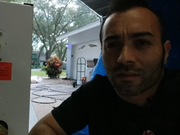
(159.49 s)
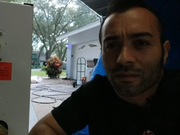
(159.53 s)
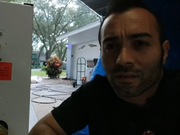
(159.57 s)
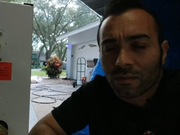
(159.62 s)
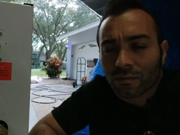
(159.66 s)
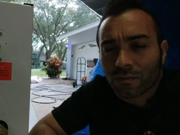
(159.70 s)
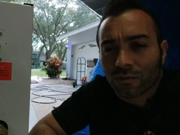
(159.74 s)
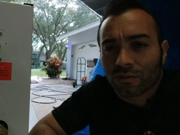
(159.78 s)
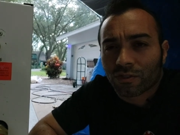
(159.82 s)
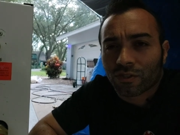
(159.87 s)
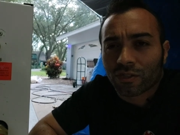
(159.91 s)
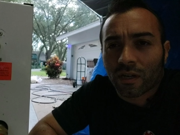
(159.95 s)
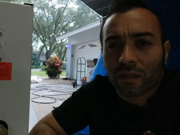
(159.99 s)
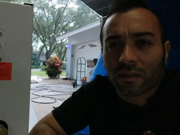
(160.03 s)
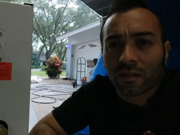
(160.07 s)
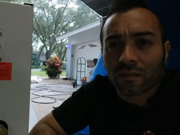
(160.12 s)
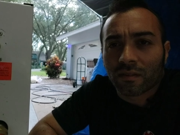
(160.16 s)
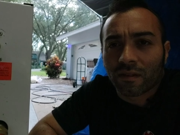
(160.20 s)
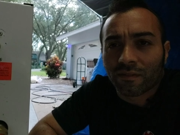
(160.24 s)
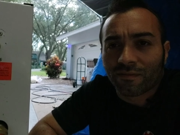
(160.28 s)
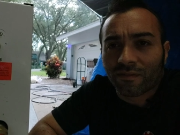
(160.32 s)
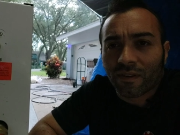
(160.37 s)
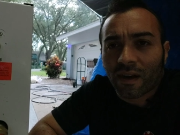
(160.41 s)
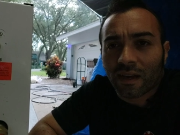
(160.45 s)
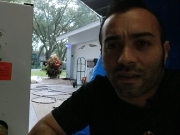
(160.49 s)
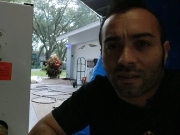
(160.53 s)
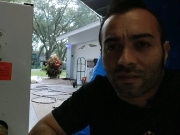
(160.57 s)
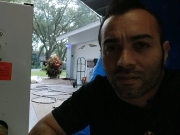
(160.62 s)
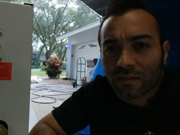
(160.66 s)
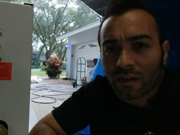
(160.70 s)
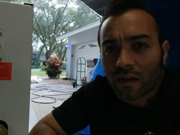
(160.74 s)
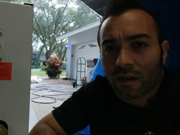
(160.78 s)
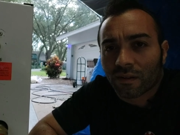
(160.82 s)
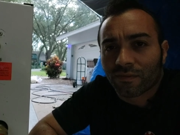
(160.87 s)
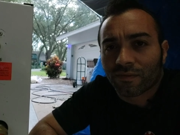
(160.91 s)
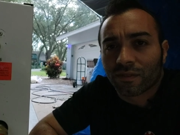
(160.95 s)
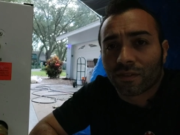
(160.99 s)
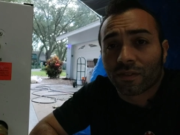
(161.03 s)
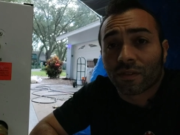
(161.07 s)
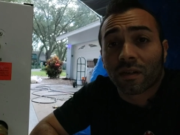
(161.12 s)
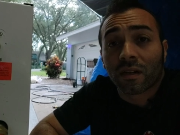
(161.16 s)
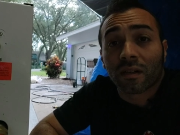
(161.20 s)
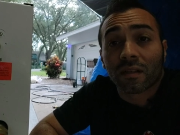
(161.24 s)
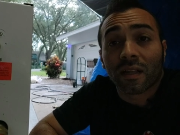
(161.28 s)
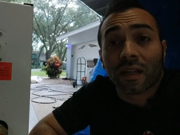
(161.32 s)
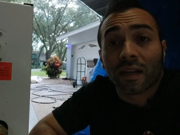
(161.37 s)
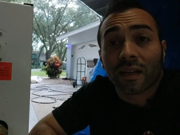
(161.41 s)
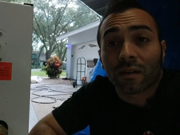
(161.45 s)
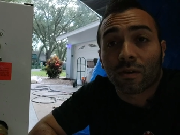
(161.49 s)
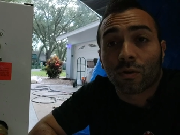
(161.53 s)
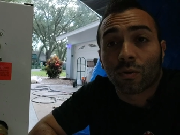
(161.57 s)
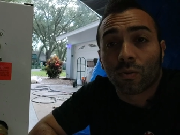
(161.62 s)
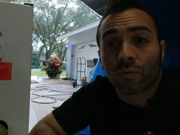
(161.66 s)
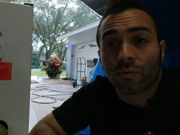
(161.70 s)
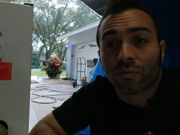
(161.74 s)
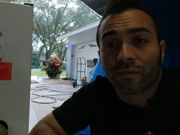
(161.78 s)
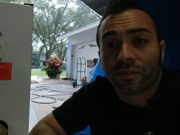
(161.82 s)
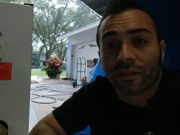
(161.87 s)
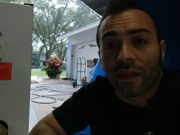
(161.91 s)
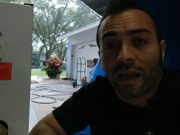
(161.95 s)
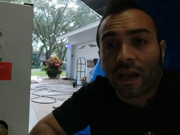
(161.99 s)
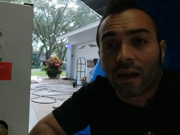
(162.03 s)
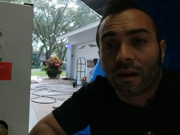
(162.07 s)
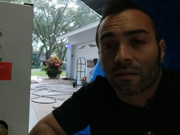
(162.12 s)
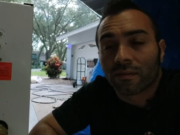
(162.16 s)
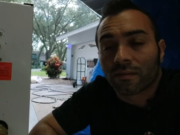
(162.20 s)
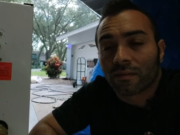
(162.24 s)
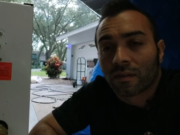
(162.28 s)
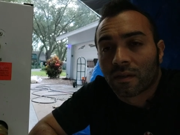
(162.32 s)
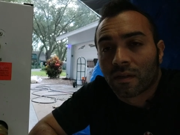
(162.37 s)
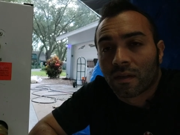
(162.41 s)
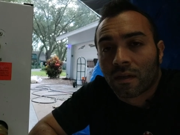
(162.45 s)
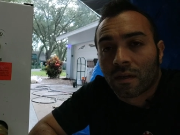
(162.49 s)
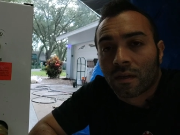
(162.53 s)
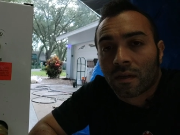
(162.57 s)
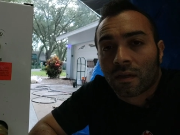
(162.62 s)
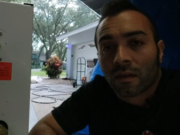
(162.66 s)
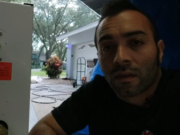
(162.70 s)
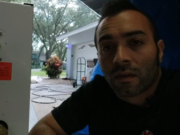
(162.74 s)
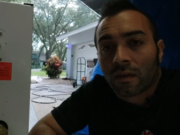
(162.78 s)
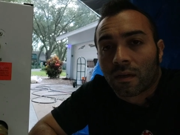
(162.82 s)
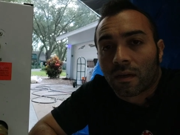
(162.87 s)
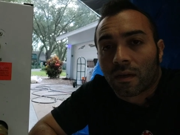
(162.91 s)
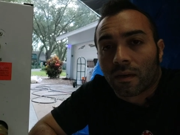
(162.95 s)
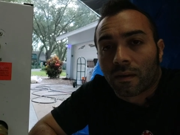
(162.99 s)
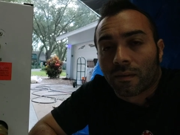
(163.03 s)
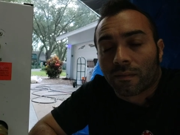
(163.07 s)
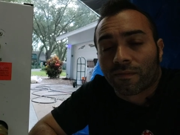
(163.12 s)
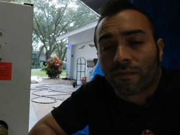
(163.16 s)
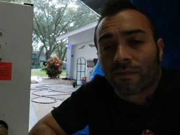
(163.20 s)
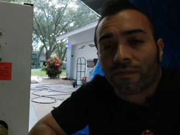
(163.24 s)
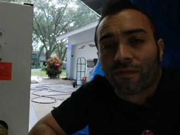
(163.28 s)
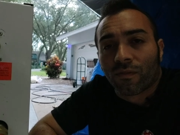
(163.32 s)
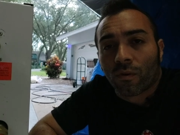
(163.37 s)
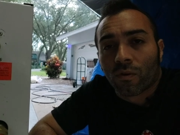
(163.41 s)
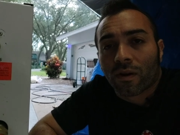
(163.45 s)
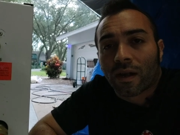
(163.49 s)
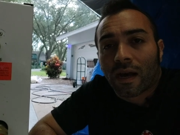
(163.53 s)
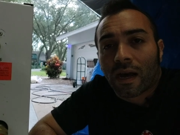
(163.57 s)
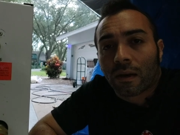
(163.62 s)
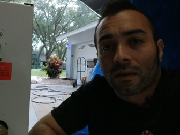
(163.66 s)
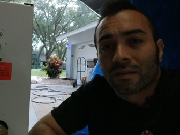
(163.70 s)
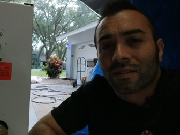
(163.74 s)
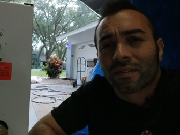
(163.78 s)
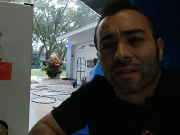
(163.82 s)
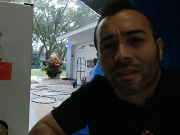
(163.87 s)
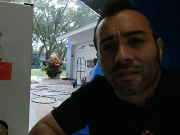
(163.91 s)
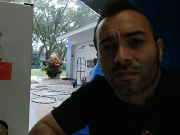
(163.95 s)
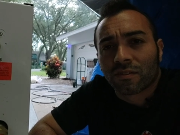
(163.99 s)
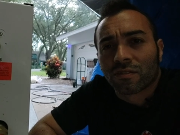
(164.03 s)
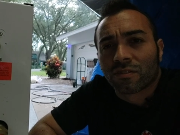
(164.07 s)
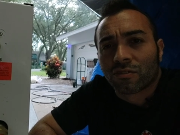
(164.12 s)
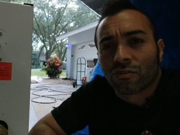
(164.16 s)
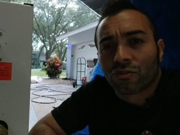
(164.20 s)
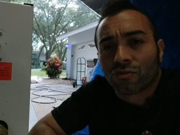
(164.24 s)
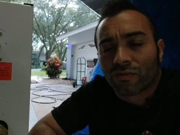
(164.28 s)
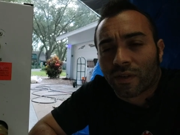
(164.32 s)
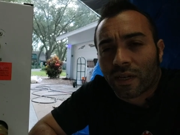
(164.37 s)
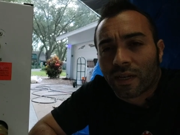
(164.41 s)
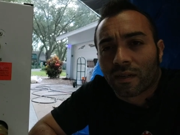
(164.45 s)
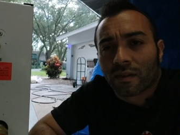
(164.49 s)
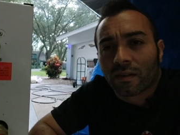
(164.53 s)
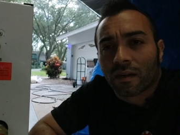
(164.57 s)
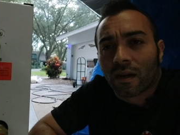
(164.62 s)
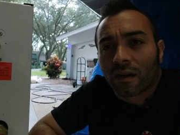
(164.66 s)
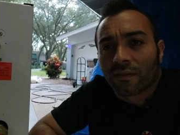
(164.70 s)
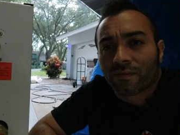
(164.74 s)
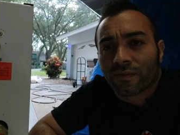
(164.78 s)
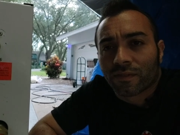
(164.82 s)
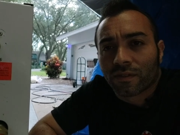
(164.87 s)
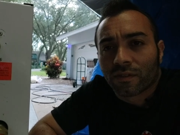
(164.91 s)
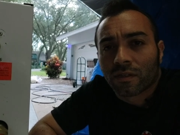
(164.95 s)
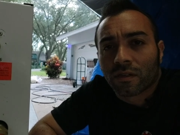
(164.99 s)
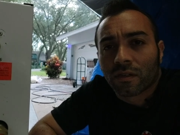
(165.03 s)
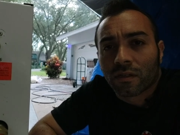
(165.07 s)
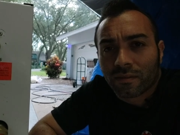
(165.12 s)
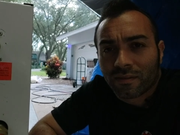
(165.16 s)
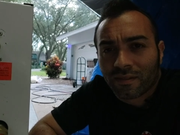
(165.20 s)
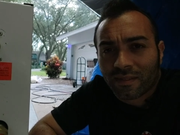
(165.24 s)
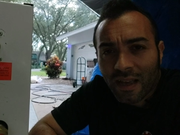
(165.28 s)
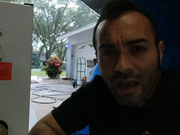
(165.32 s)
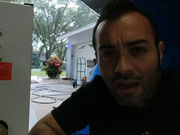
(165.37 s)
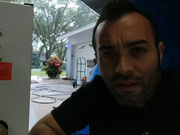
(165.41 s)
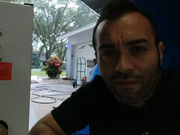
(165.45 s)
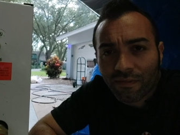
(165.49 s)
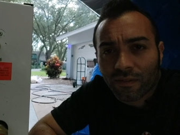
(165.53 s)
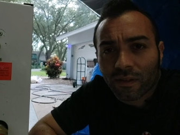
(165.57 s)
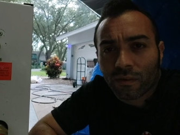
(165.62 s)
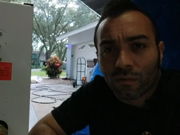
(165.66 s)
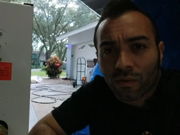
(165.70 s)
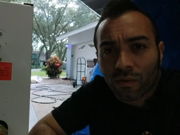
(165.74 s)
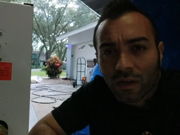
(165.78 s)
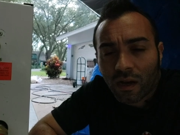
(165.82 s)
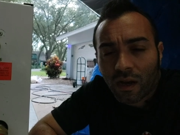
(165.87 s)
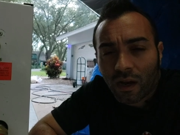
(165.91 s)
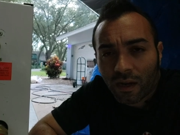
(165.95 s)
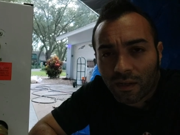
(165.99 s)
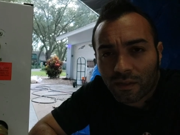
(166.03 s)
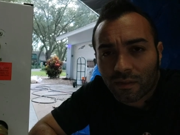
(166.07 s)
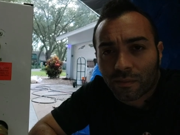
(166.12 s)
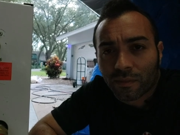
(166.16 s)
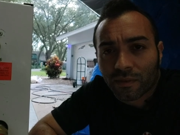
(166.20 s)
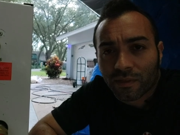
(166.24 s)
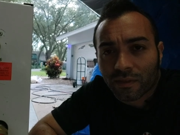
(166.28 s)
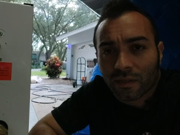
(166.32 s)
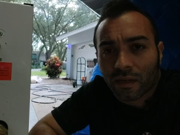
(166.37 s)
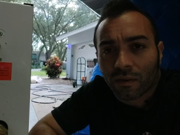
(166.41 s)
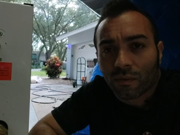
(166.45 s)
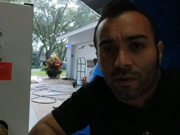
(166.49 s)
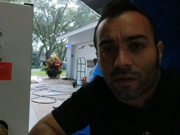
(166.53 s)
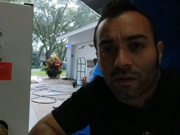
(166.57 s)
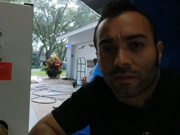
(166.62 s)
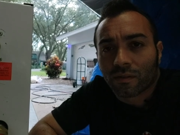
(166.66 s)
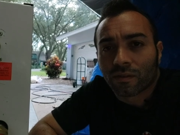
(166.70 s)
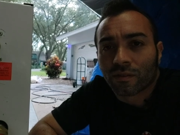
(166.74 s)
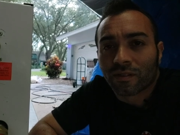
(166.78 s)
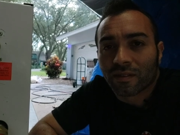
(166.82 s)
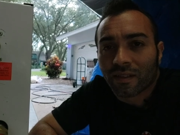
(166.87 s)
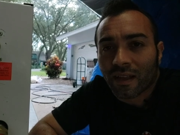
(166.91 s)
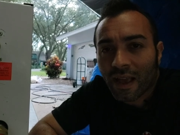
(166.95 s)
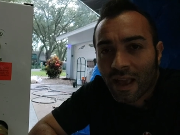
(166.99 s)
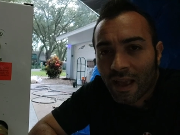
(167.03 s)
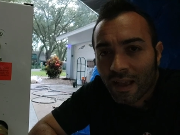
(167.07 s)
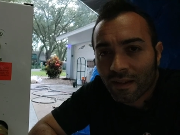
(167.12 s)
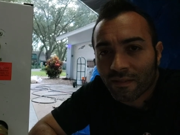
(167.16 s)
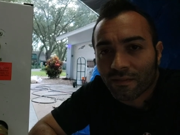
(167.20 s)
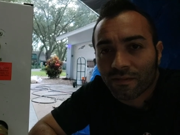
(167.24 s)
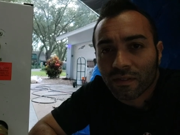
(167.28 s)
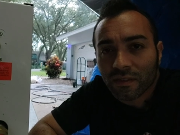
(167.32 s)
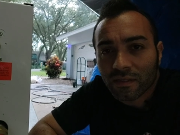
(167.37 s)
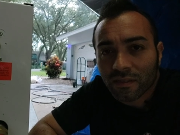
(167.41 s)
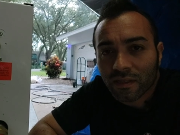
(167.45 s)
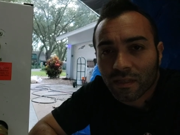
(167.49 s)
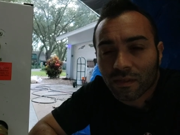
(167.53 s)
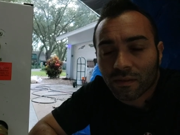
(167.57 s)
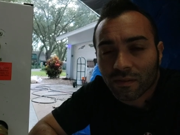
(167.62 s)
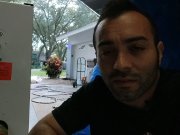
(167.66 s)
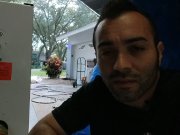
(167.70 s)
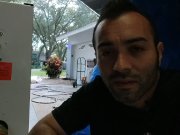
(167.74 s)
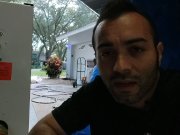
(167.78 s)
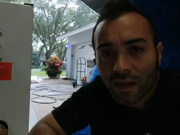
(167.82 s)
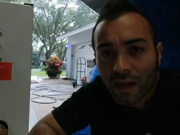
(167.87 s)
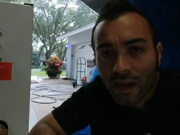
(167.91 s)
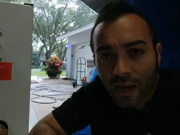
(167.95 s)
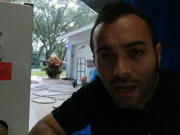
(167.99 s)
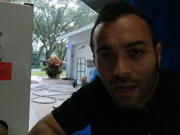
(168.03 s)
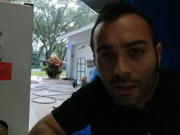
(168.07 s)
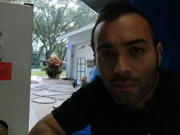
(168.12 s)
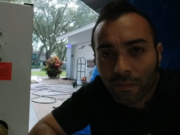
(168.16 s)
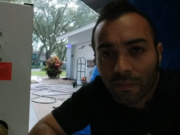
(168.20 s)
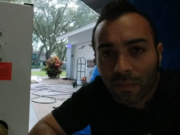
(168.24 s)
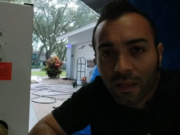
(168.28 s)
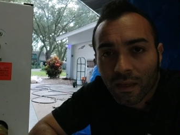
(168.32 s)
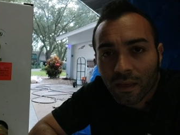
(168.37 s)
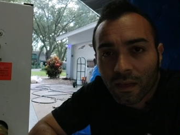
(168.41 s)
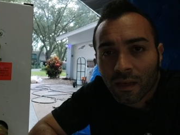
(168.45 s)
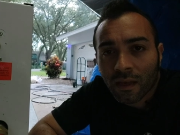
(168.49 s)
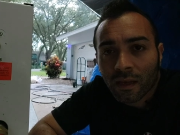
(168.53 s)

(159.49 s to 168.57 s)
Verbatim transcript: So you shut the device off and you're going to let it cool down um, for four hours and then just drain it off. And you're going to definitely 100% want to do this every single time